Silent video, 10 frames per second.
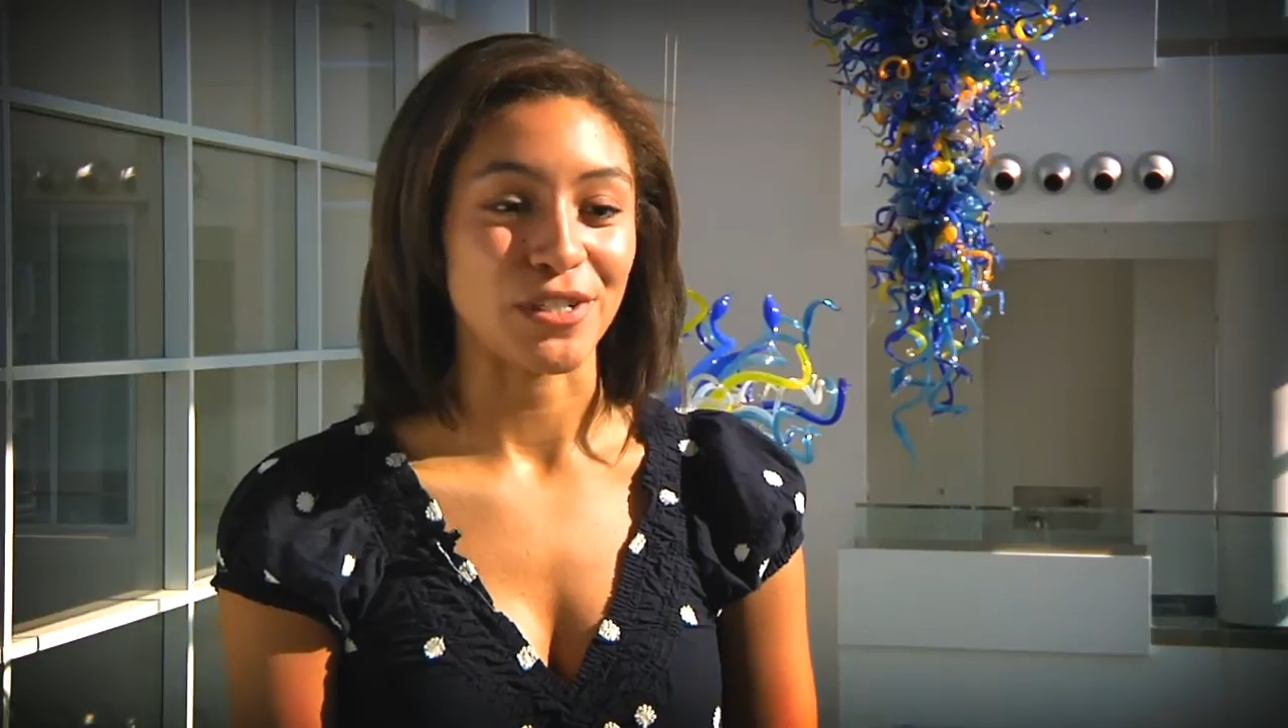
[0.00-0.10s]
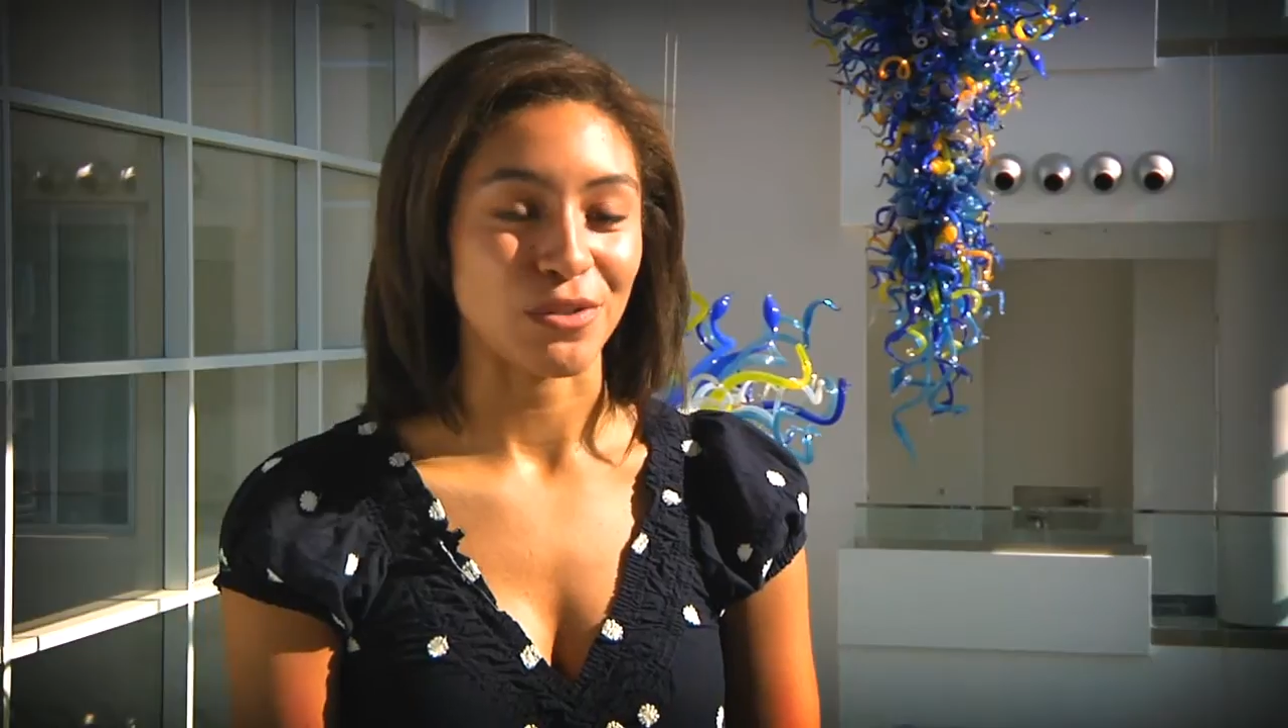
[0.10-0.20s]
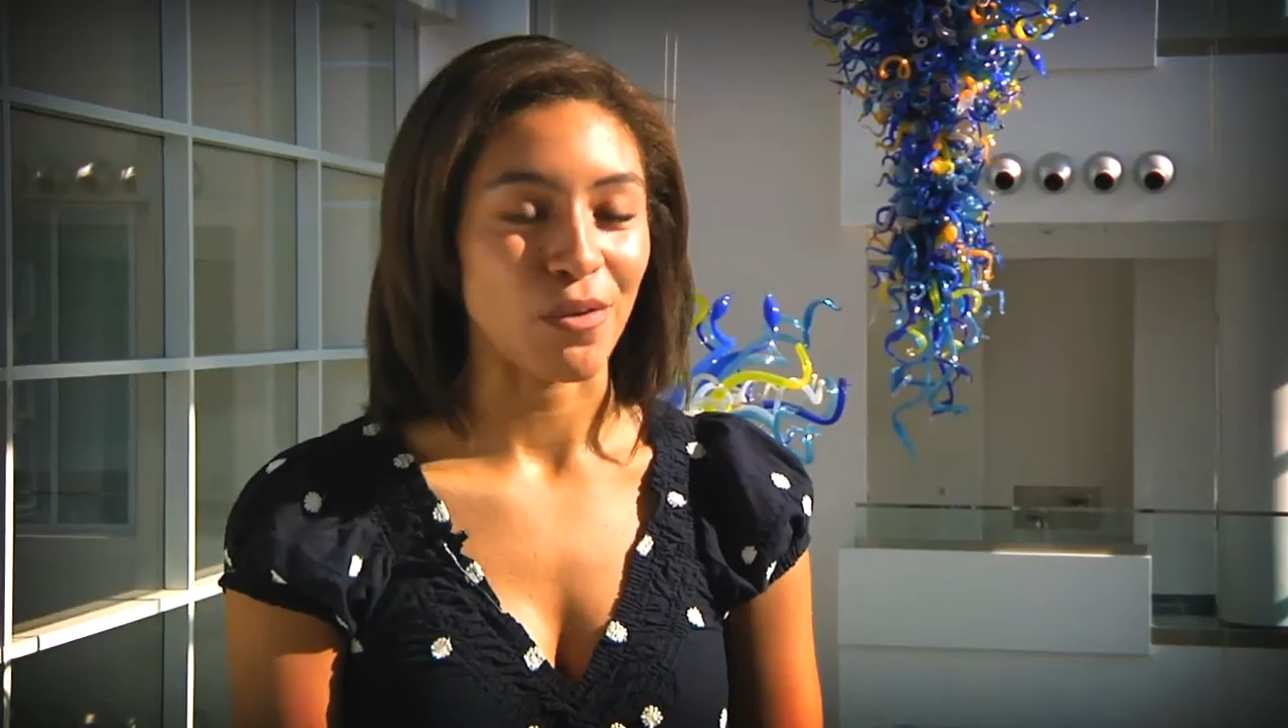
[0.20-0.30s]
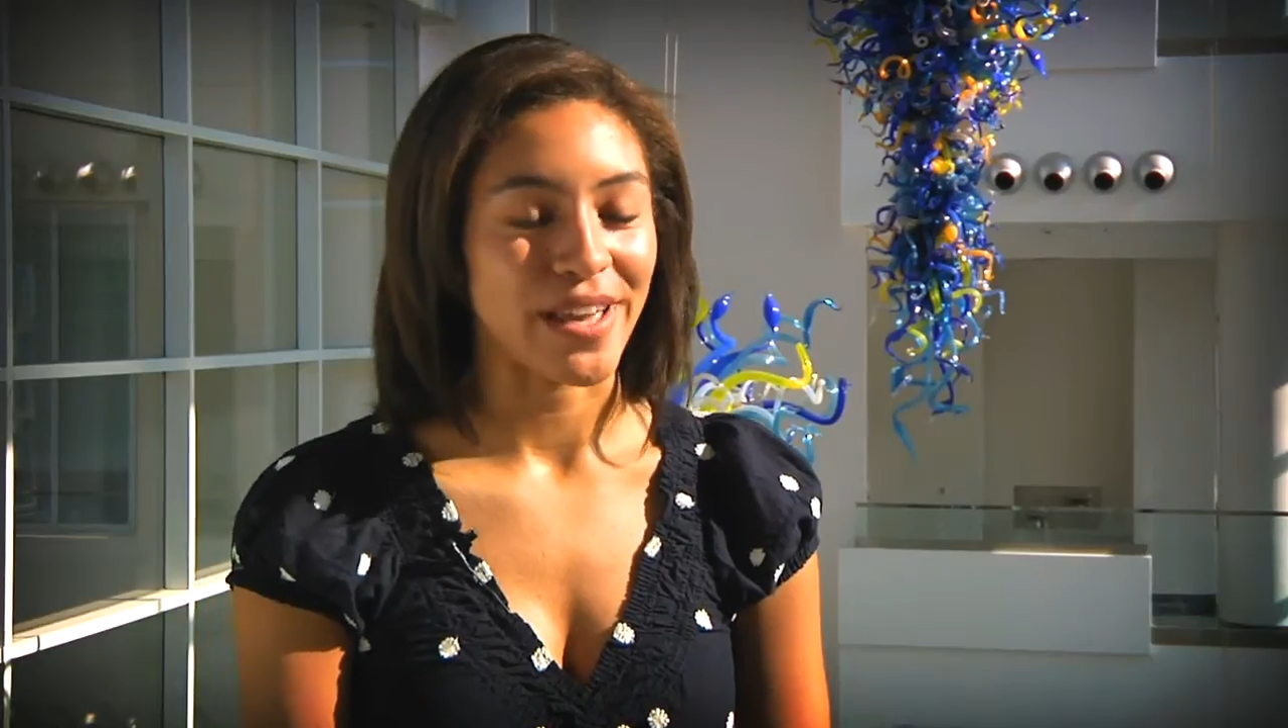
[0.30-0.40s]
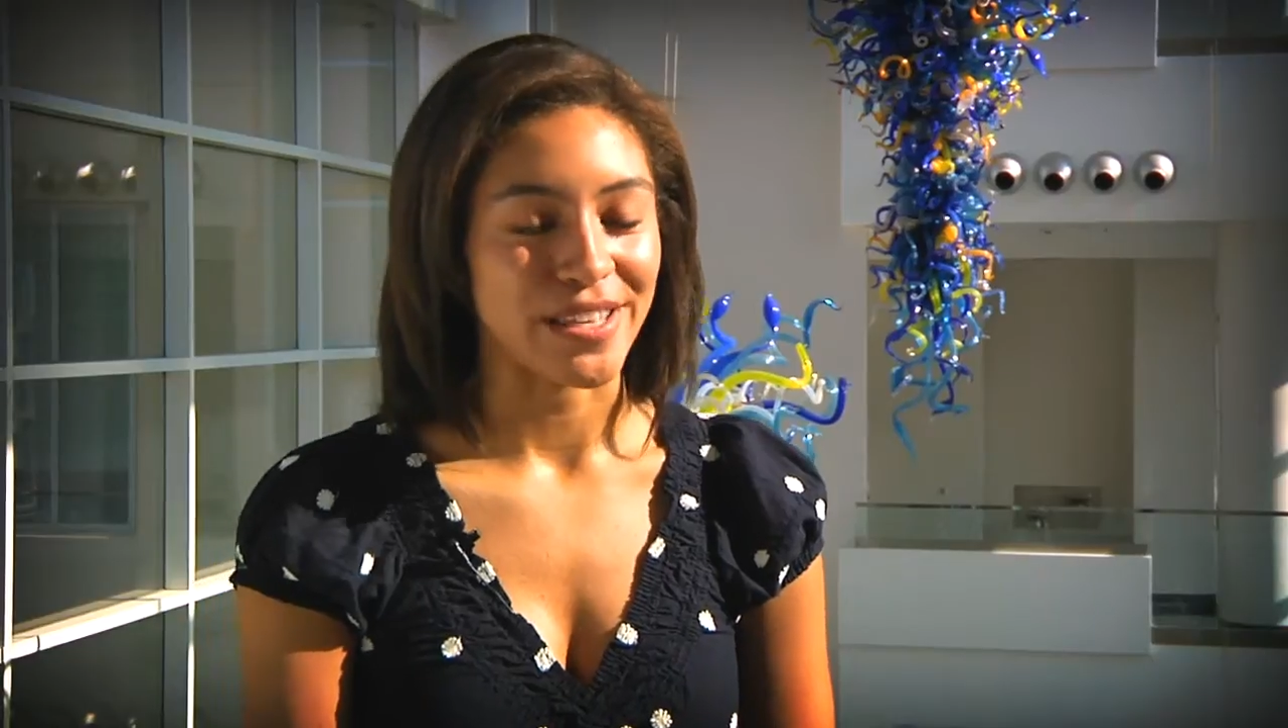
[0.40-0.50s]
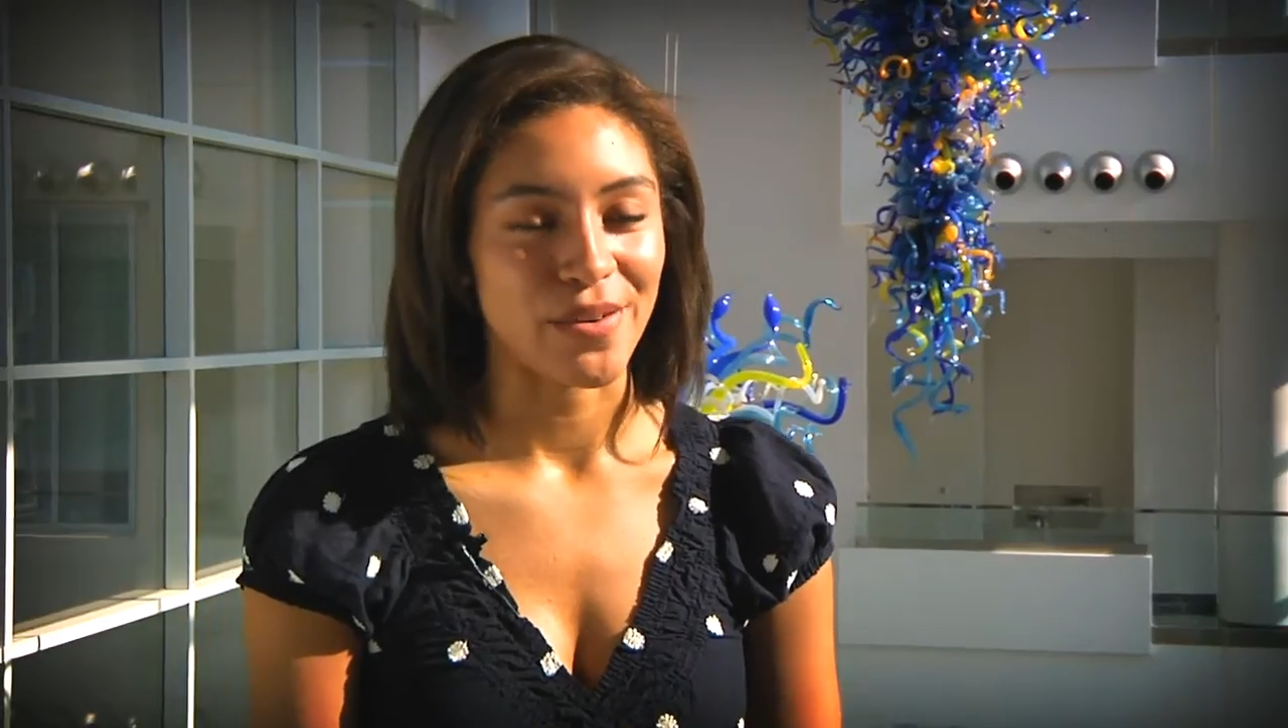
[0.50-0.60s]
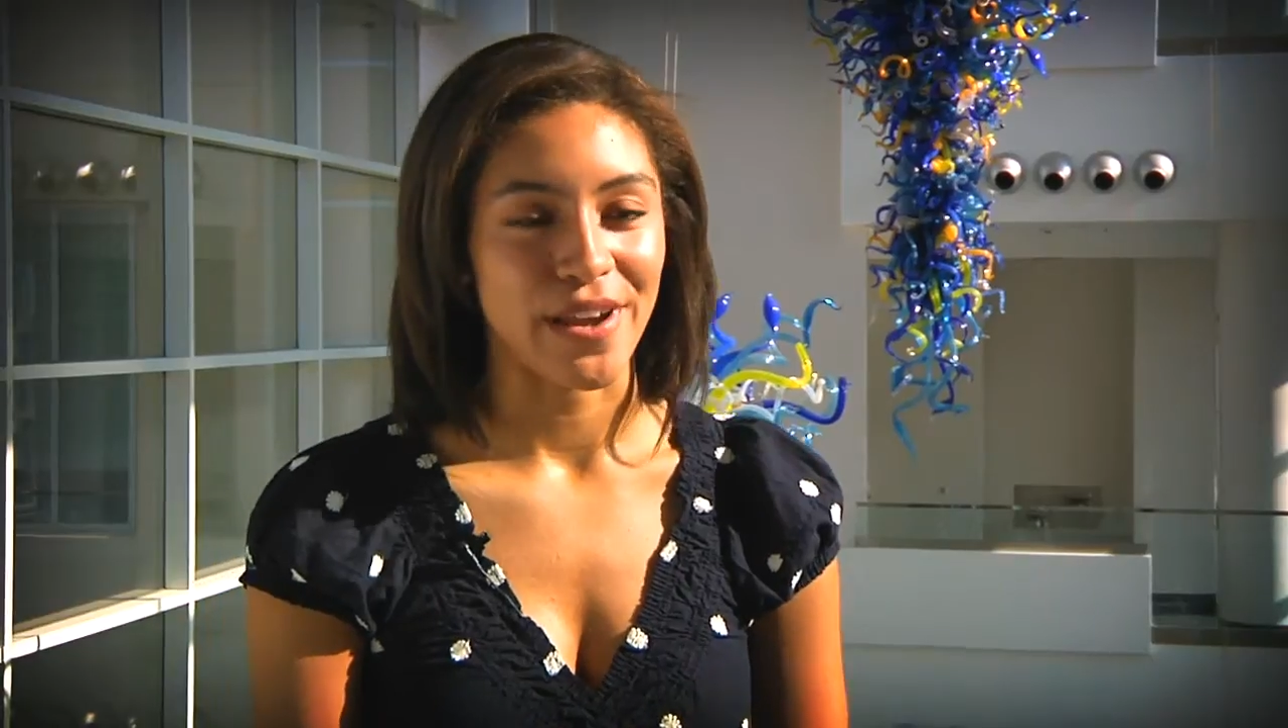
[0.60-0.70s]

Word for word: just what we can do